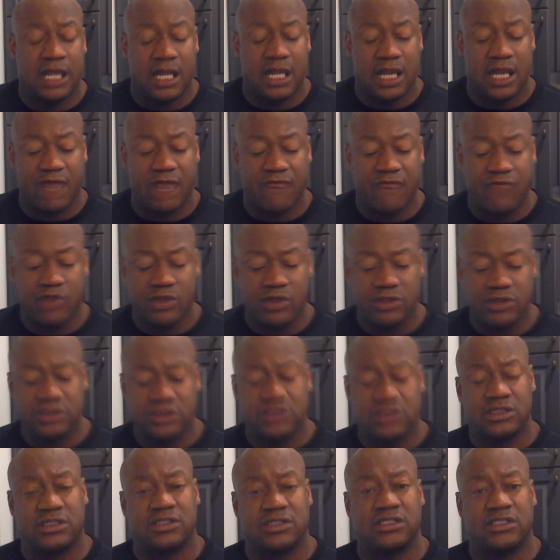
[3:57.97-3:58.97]
and
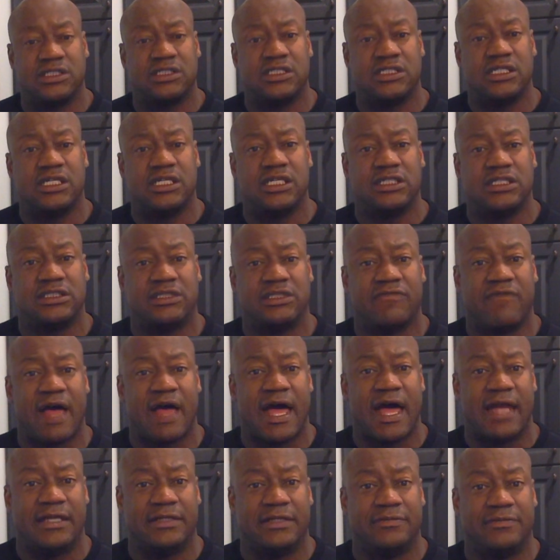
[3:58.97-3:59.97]
unfortunately, the city is
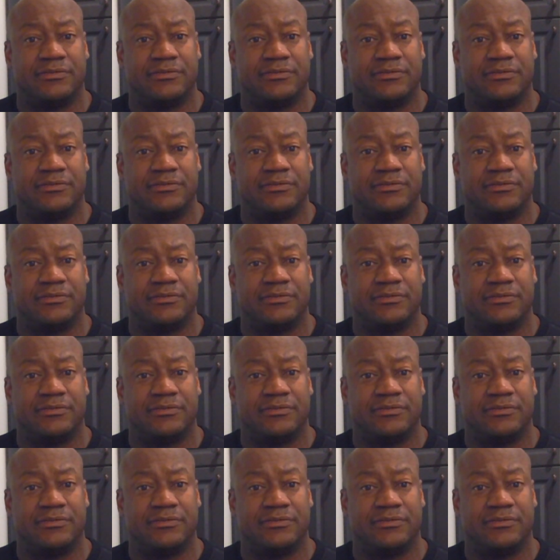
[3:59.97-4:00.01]
divided.